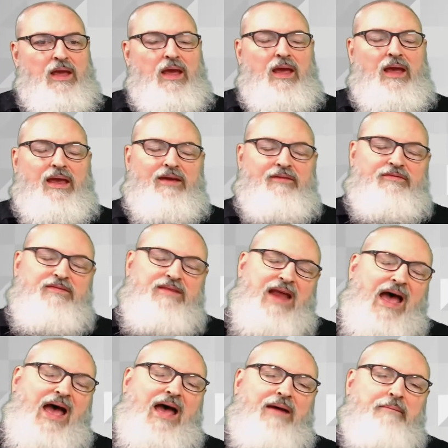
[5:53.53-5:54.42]
If
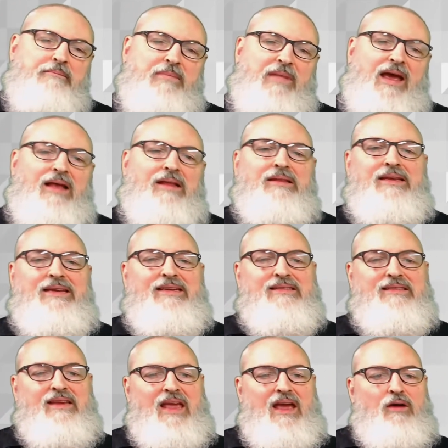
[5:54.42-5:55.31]
not, at
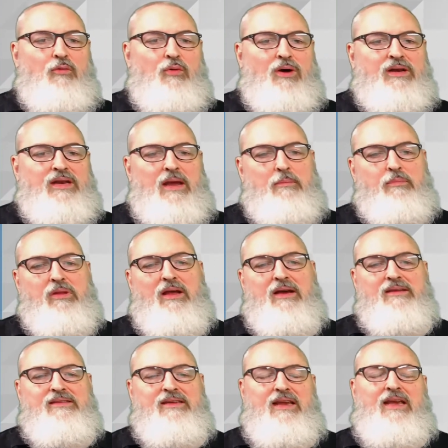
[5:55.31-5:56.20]
least get one that
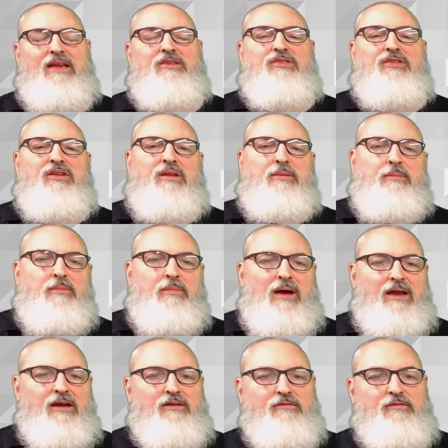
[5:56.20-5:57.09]
plugs into the
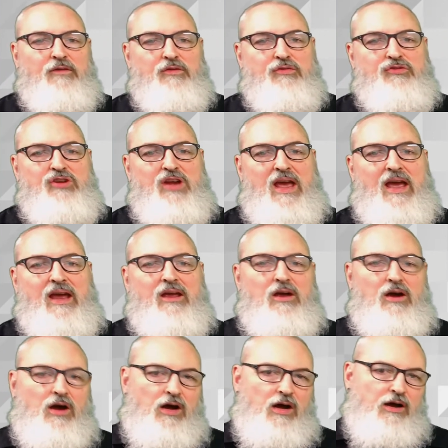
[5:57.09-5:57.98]
microphone jack
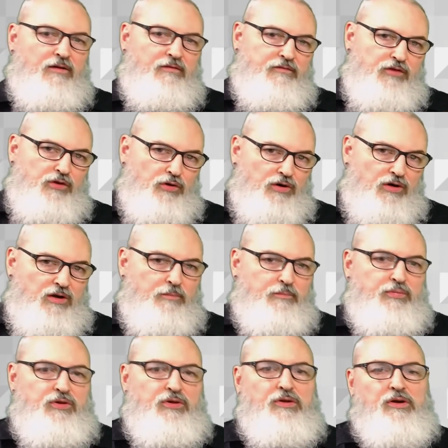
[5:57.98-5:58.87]
of your
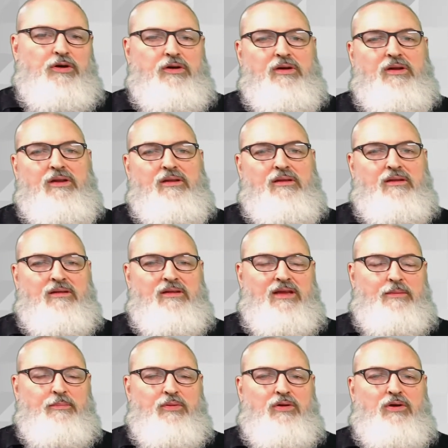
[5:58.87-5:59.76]
computer.
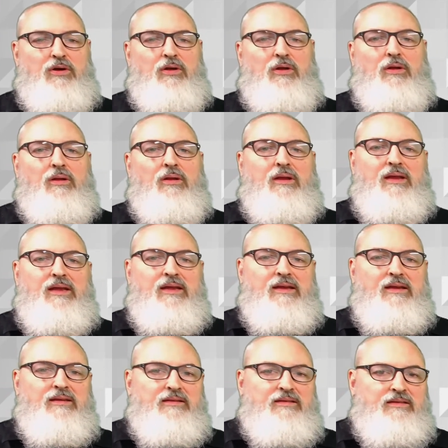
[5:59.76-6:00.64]
The typical
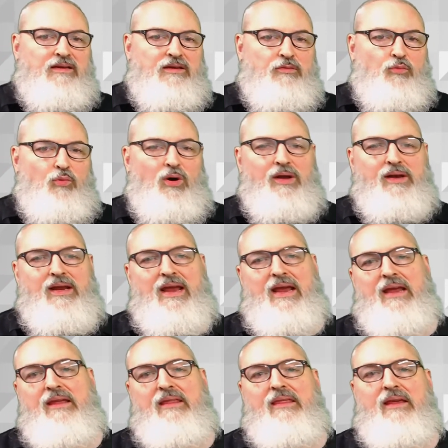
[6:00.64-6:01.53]
is the
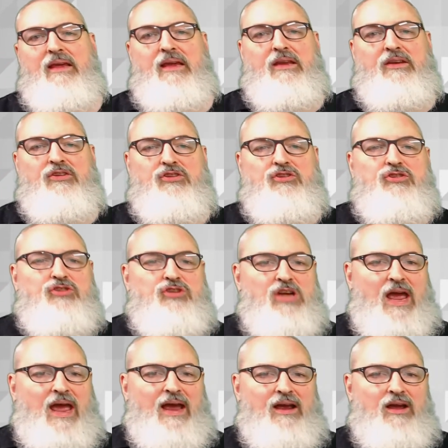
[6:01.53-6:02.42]
1/8 inch jack,